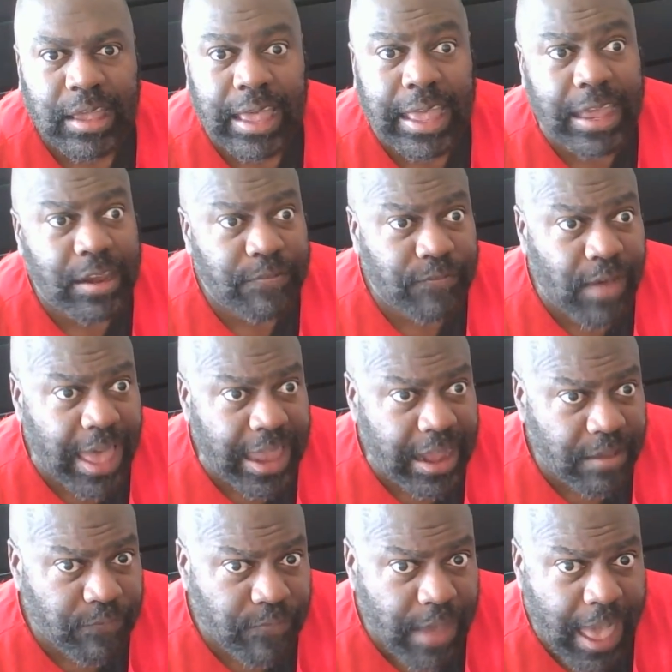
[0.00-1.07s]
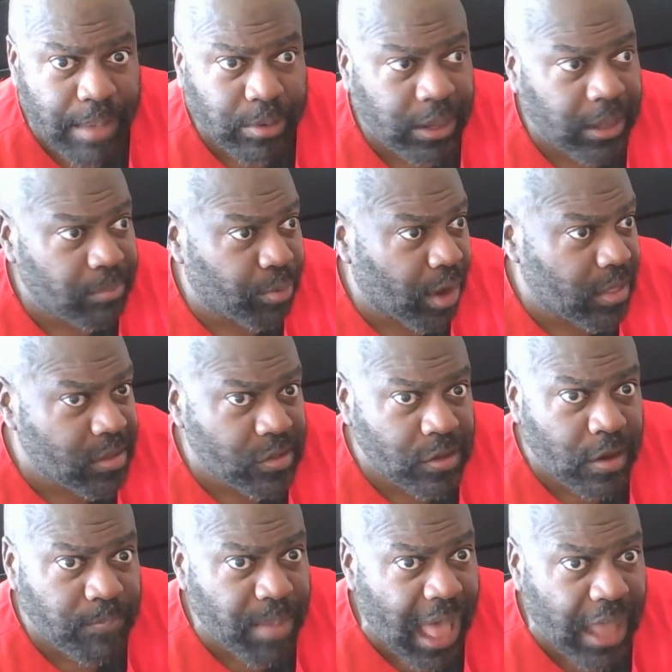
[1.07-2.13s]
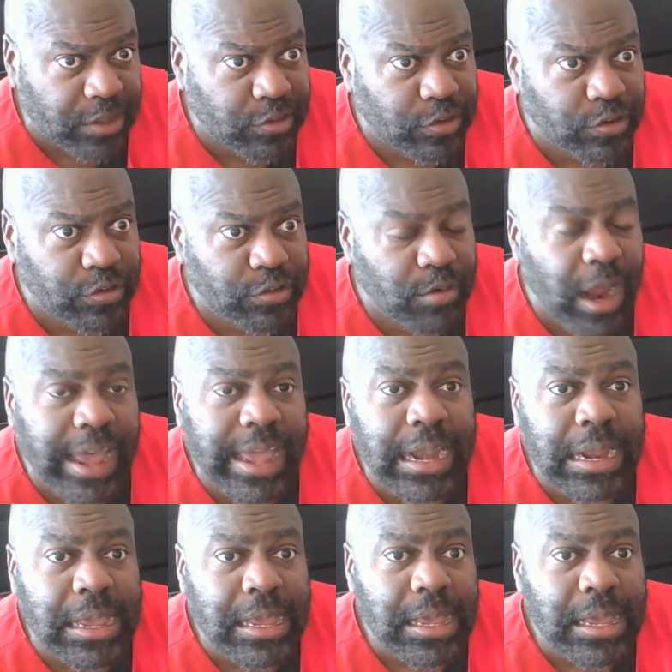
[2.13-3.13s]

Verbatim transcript: in a fighting family. Brothers are boxers, right?